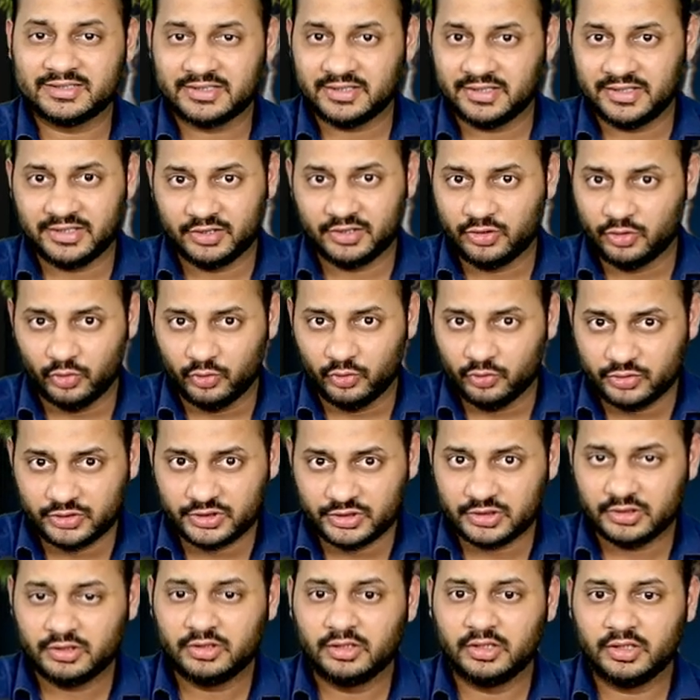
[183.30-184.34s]
rate
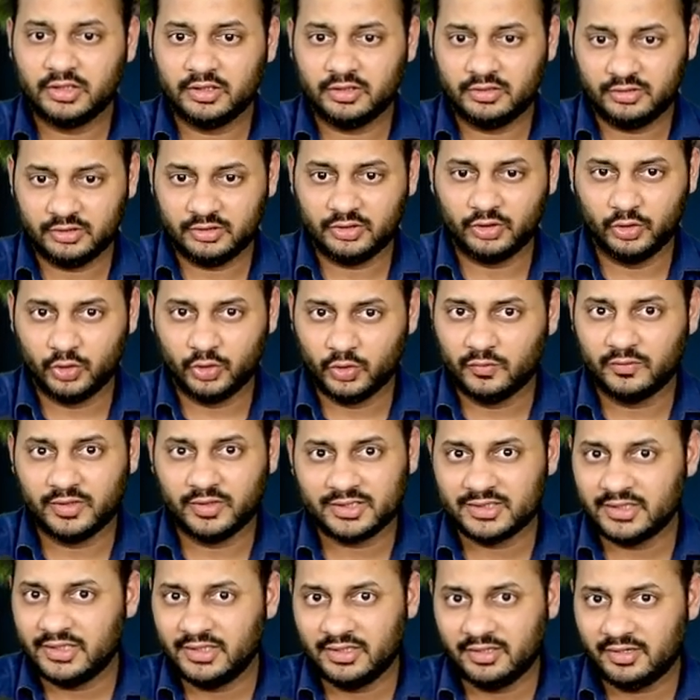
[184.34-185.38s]
goes, the lower
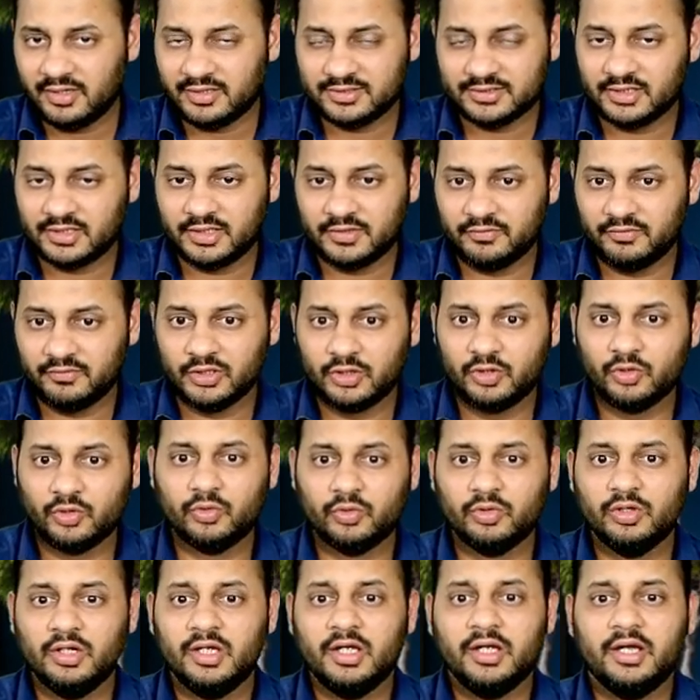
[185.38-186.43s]
the interest rate will
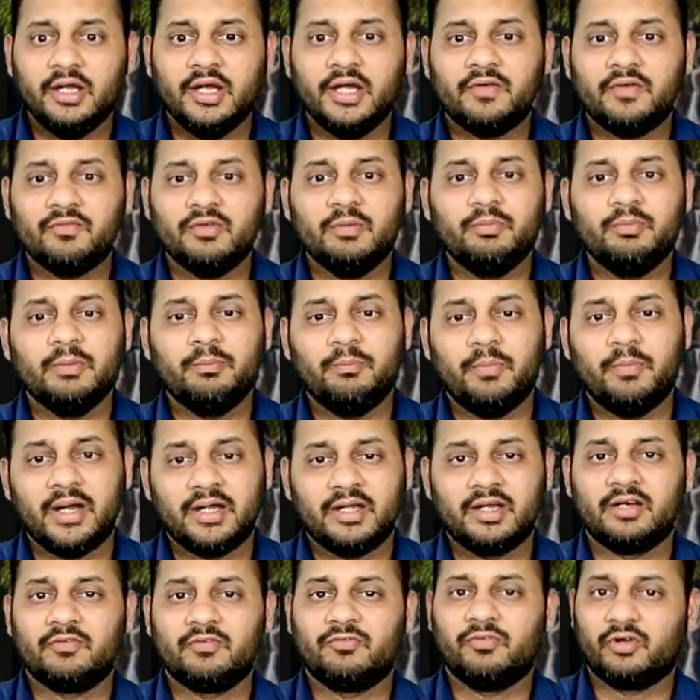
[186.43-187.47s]
go, it will be
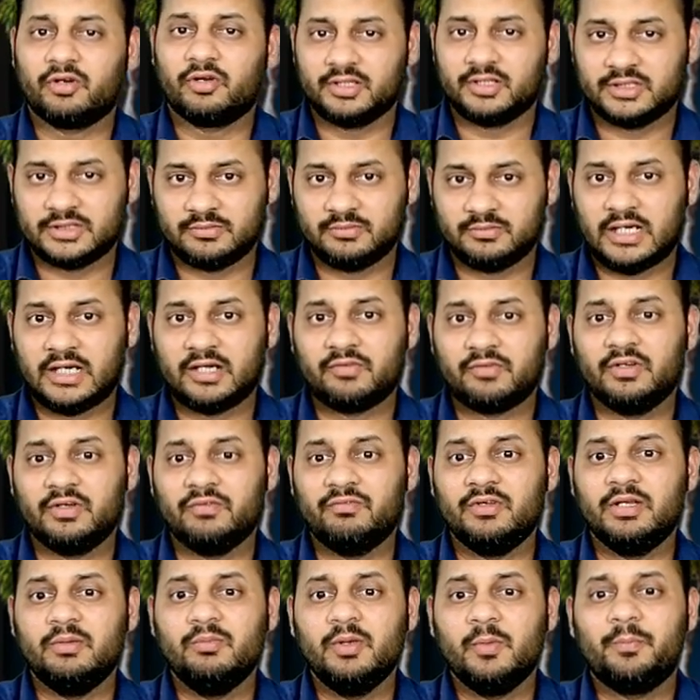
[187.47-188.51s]
better for us, that we
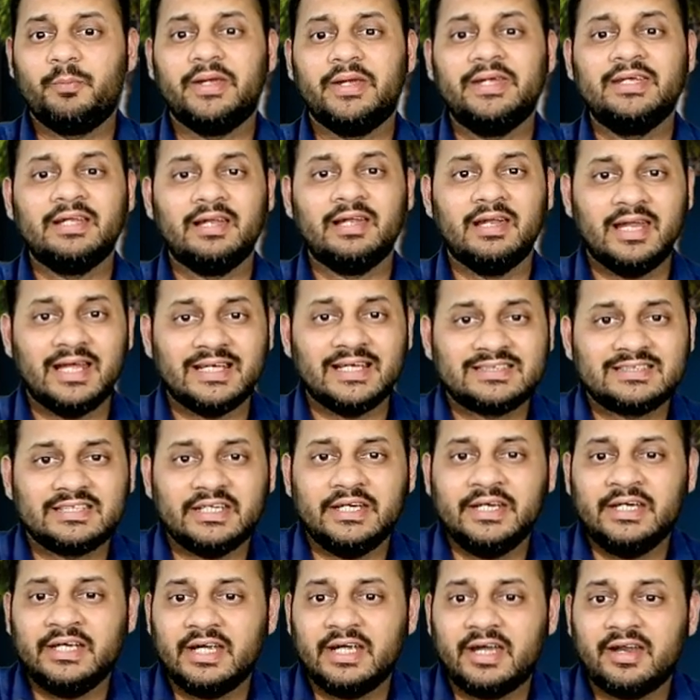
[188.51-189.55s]
will be paying less
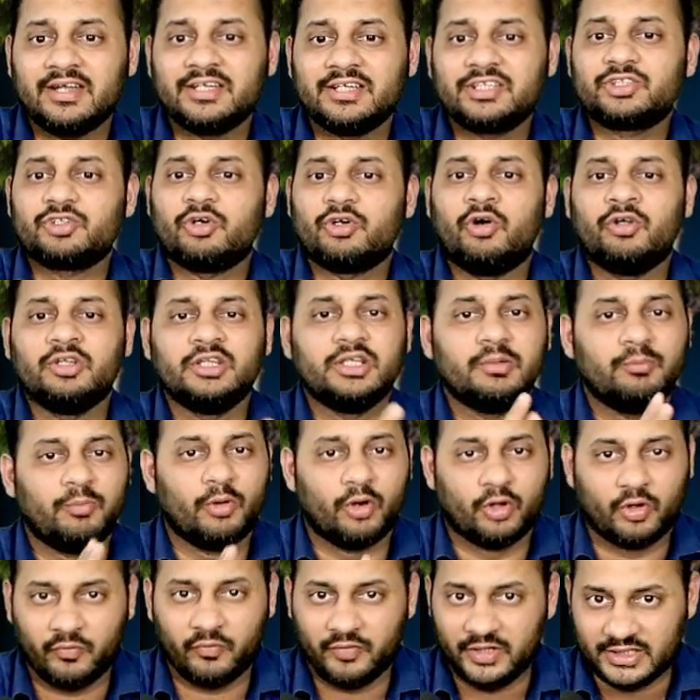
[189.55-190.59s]
interest on the
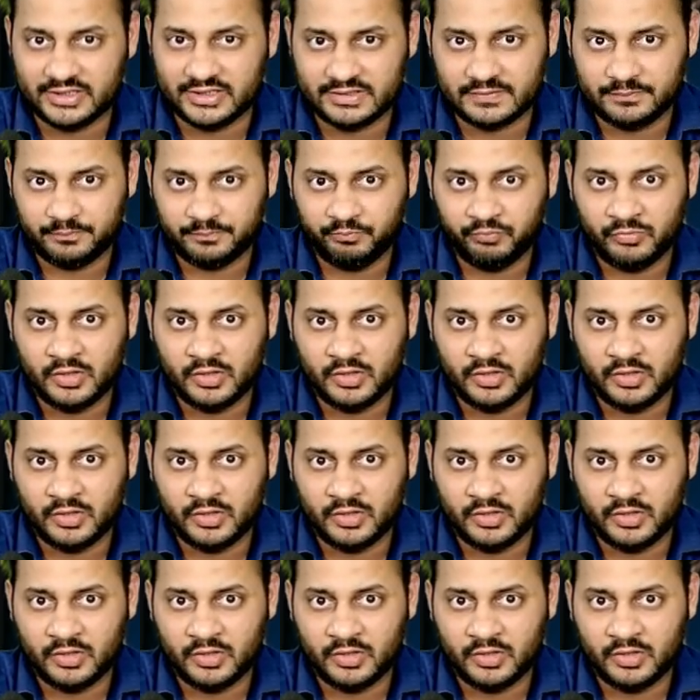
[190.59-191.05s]
borrowings.